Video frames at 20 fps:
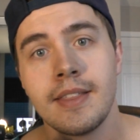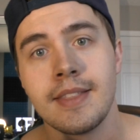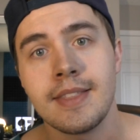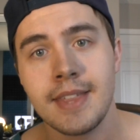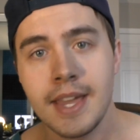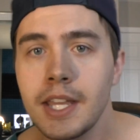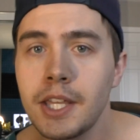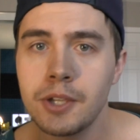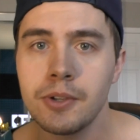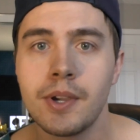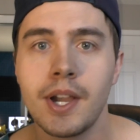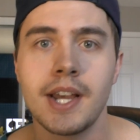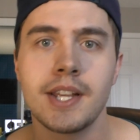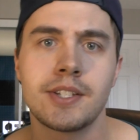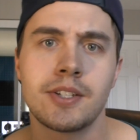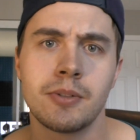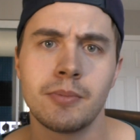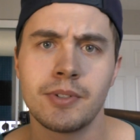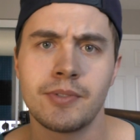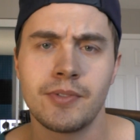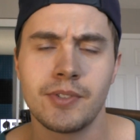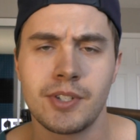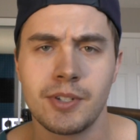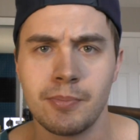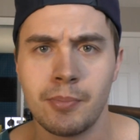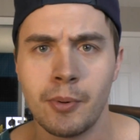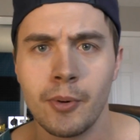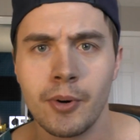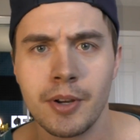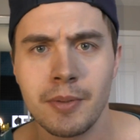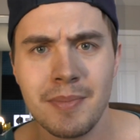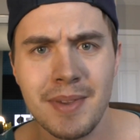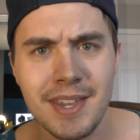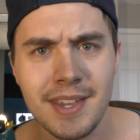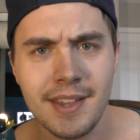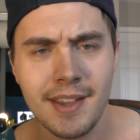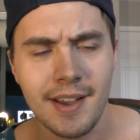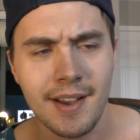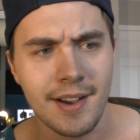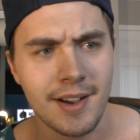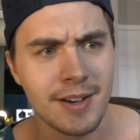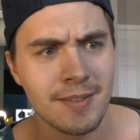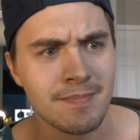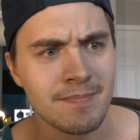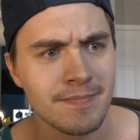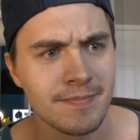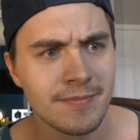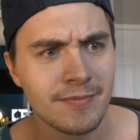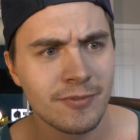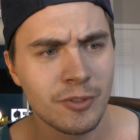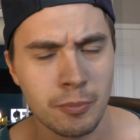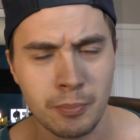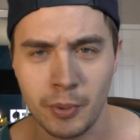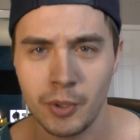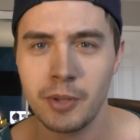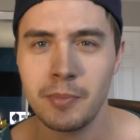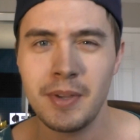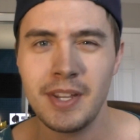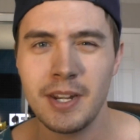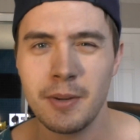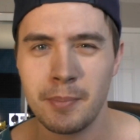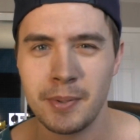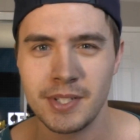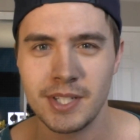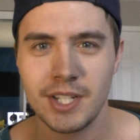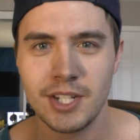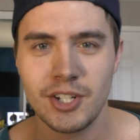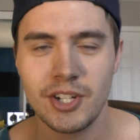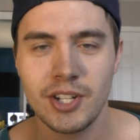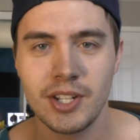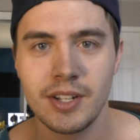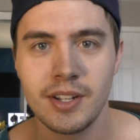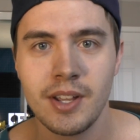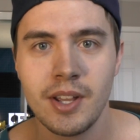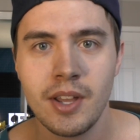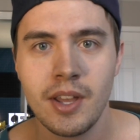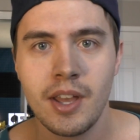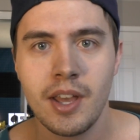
Thank you guys so much for supporting me, um, for putting me in a position,